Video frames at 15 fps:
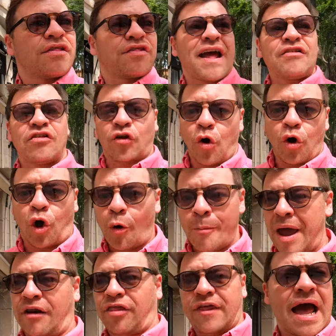Centro
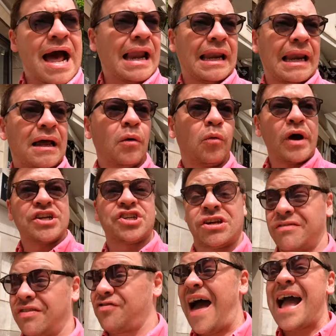Comercial,
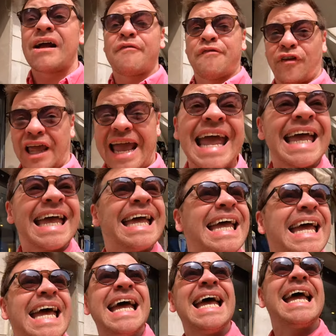which thankfully
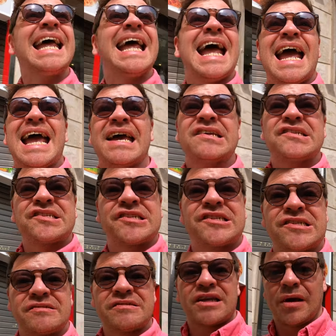
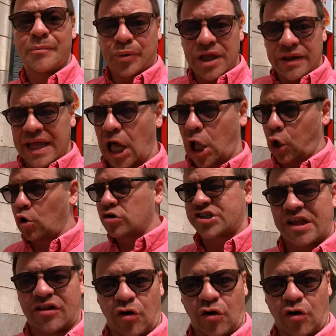is completely closed.